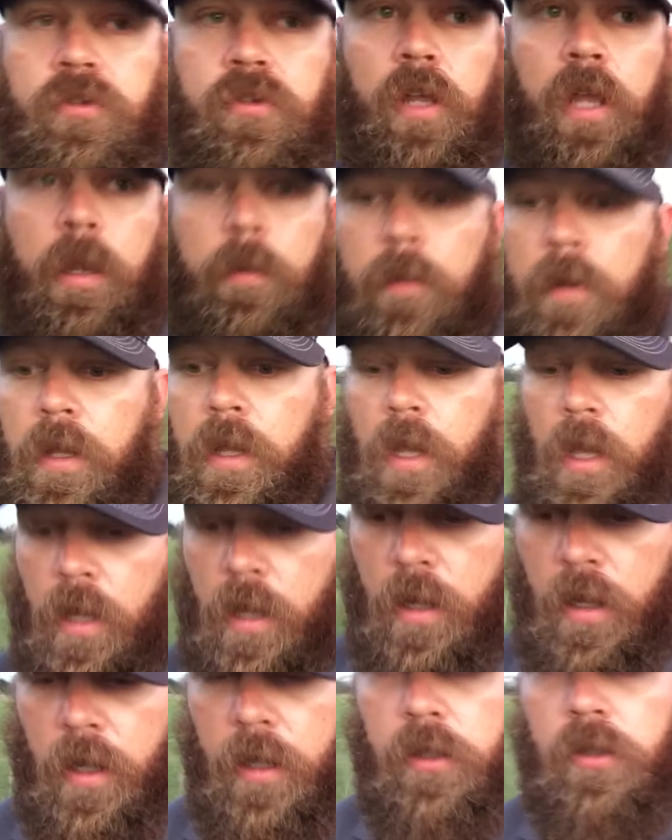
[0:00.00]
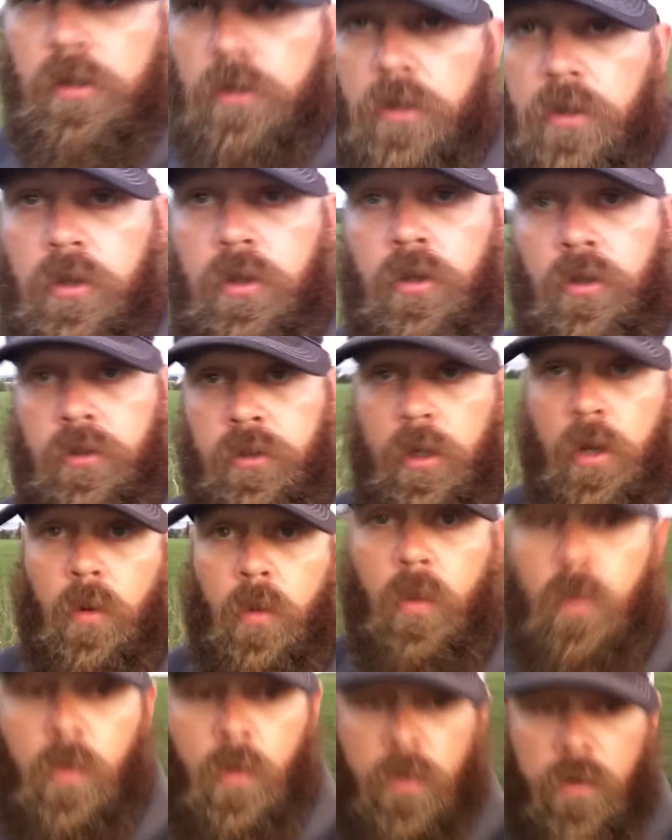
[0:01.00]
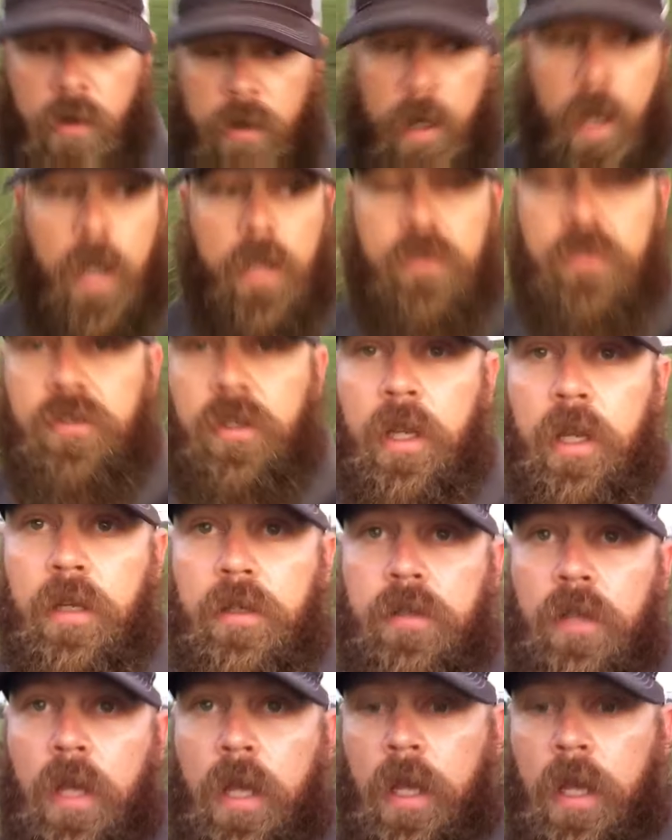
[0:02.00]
same. You'll know when they're not synced